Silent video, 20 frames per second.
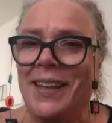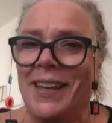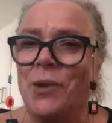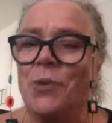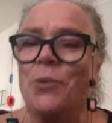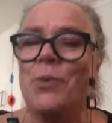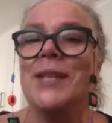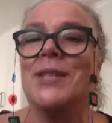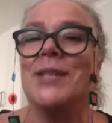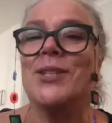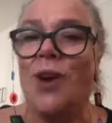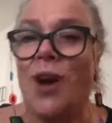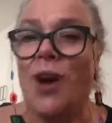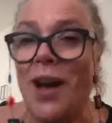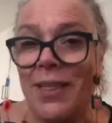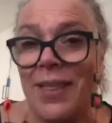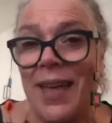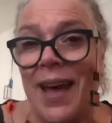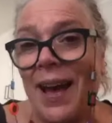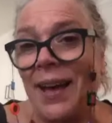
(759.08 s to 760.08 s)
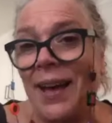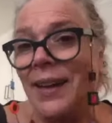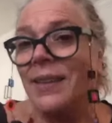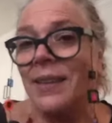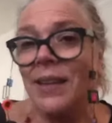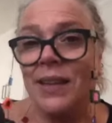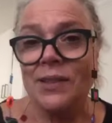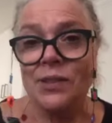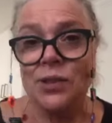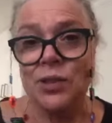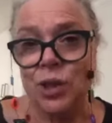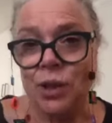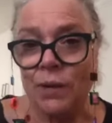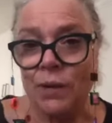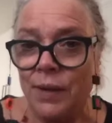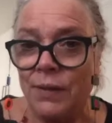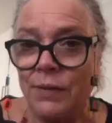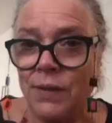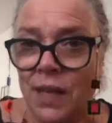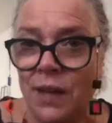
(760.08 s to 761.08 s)
We saw that at the
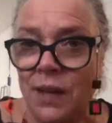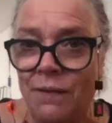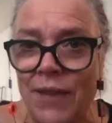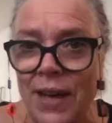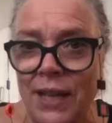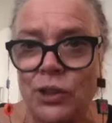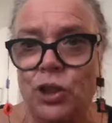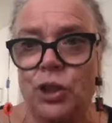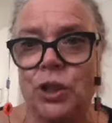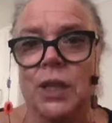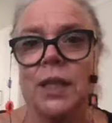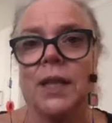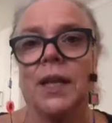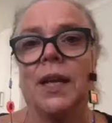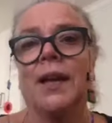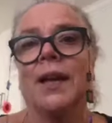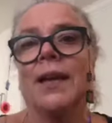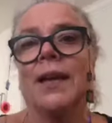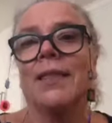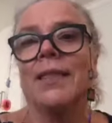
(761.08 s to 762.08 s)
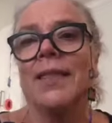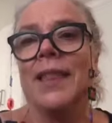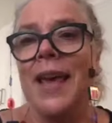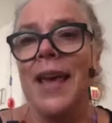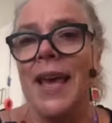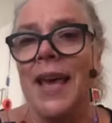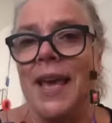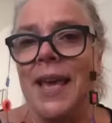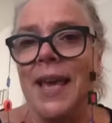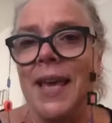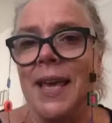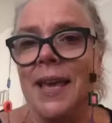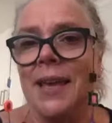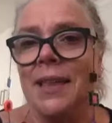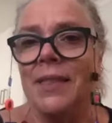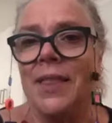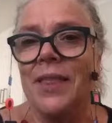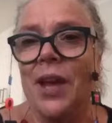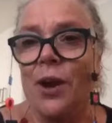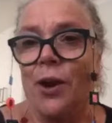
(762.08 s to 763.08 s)
Conservatives' convention. Their
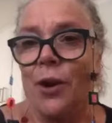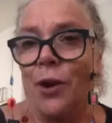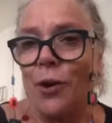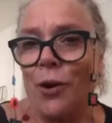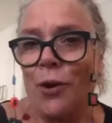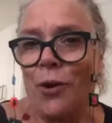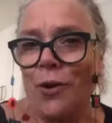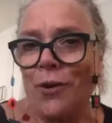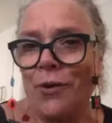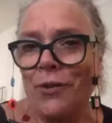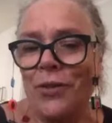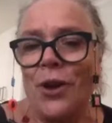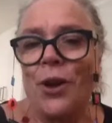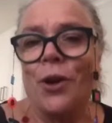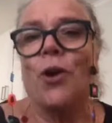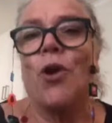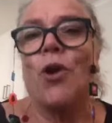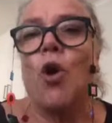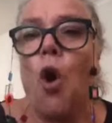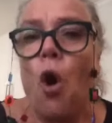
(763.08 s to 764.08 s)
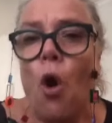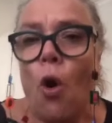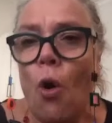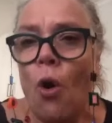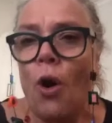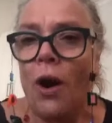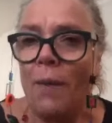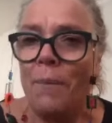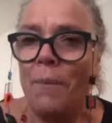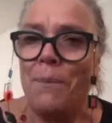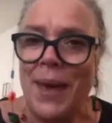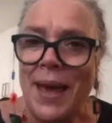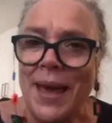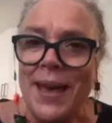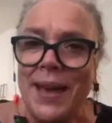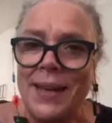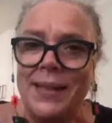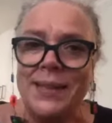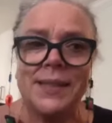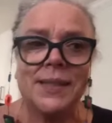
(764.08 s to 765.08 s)
core
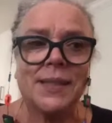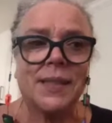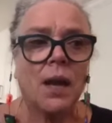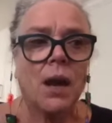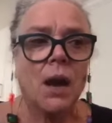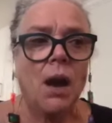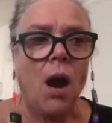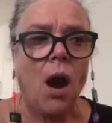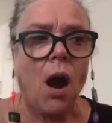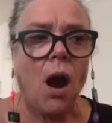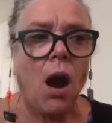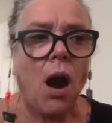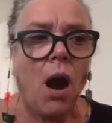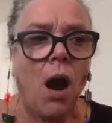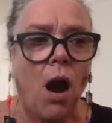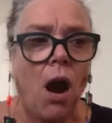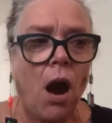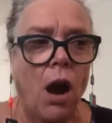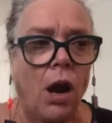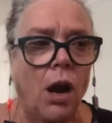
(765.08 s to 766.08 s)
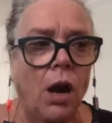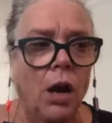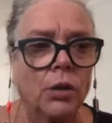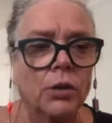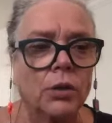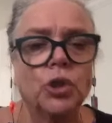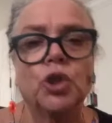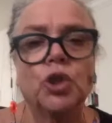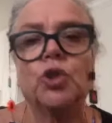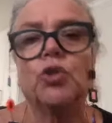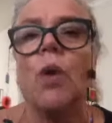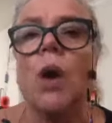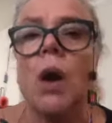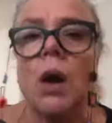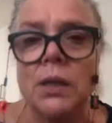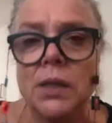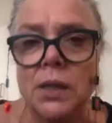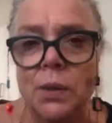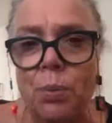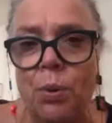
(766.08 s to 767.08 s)
base are
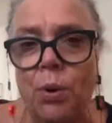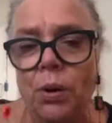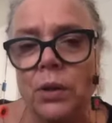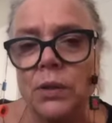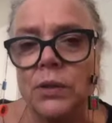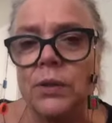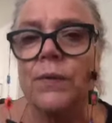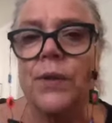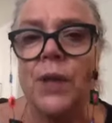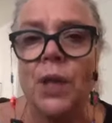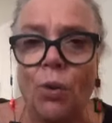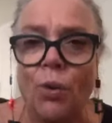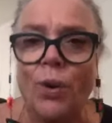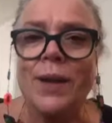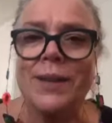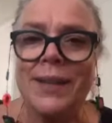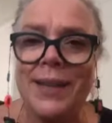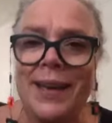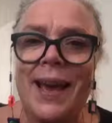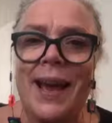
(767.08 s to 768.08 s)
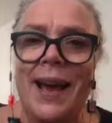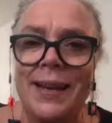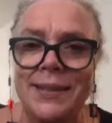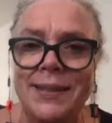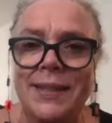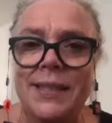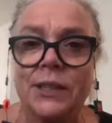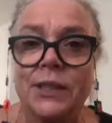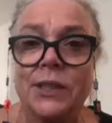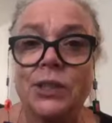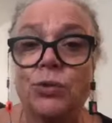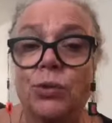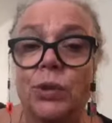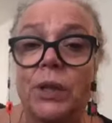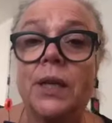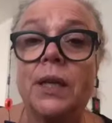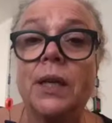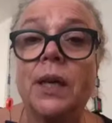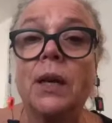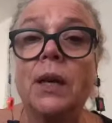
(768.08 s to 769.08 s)
strong supporters of the oil and gas industry,